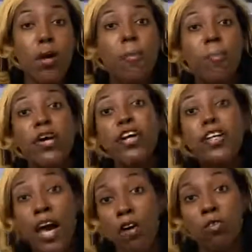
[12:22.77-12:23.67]

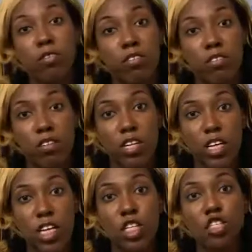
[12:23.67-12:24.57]
Burnout
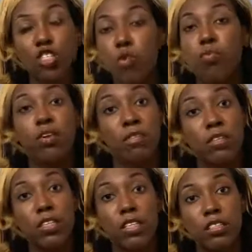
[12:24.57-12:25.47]
is so
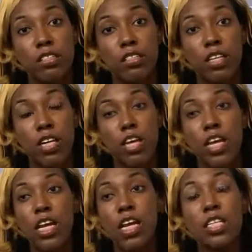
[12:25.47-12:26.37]
prevalent
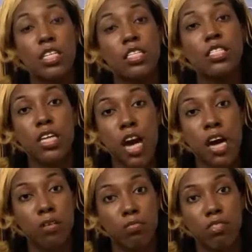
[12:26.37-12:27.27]
in these
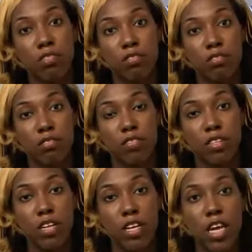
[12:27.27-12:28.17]

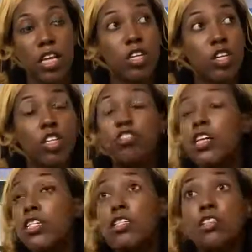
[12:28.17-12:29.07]
times,
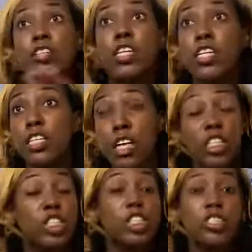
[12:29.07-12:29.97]
in
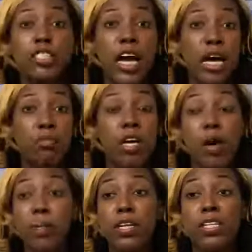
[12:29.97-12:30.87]
uncertain times,
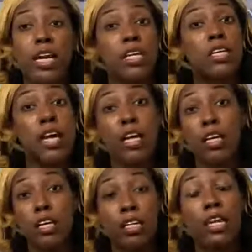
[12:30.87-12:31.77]
but in day-to-day
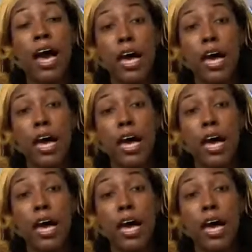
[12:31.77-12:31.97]
lives.